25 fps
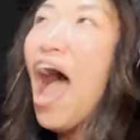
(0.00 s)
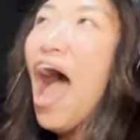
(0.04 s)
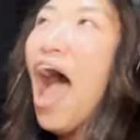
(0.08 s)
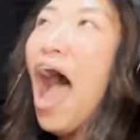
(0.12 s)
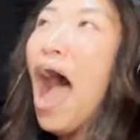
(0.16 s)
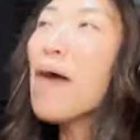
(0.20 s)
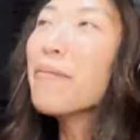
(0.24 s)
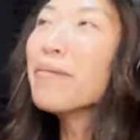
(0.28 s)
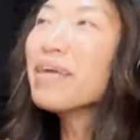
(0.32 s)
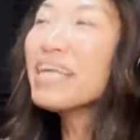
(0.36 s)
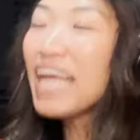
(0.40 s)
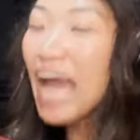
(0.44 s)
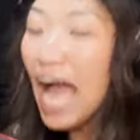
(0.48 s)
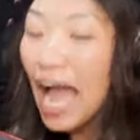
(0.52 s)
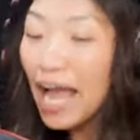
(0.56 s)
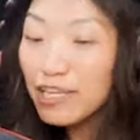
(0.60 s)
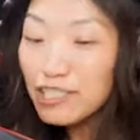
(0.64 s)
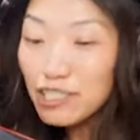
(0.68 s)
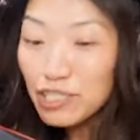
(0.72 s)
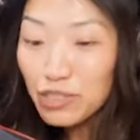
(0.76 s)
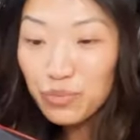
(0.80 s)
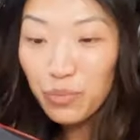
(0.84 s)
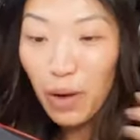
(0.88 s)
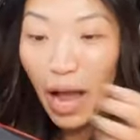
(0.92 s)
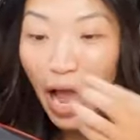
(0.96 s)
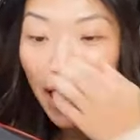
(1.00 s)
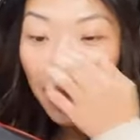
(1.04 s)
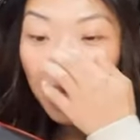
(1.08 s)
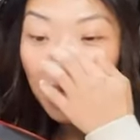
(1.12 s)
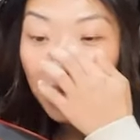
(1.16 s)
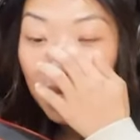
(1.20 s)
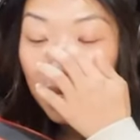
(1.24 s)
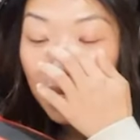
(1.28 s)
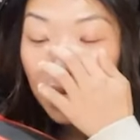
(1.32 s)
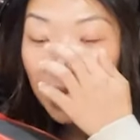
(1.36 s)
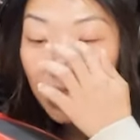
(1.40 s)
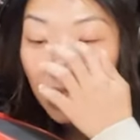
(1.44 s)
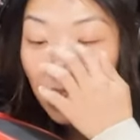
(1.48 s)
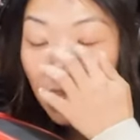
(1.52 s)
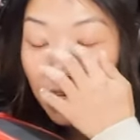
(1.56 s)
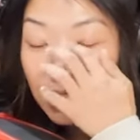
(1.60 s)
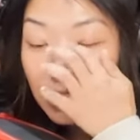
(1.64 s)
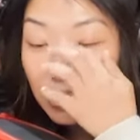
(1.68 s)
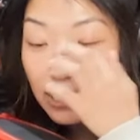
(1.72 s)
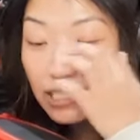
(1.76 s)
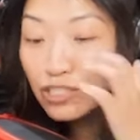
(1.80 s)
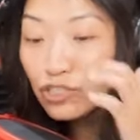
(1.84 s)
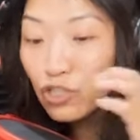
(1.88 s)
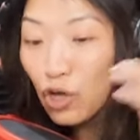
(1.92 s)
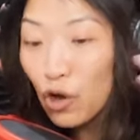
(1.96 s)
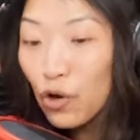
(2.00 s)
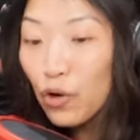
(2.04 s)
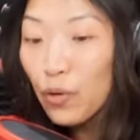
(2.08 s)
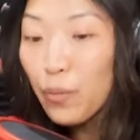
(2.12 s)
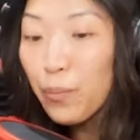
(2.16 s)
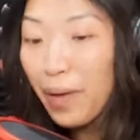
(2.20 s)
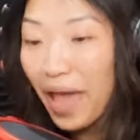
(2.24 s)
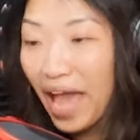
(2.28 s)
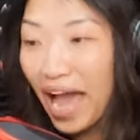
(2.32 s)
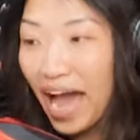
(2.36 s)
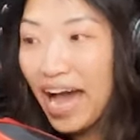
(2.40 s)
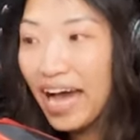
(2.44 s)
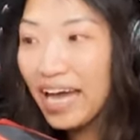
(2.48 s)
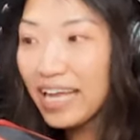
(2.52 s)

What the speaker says: I mean, it's so bad.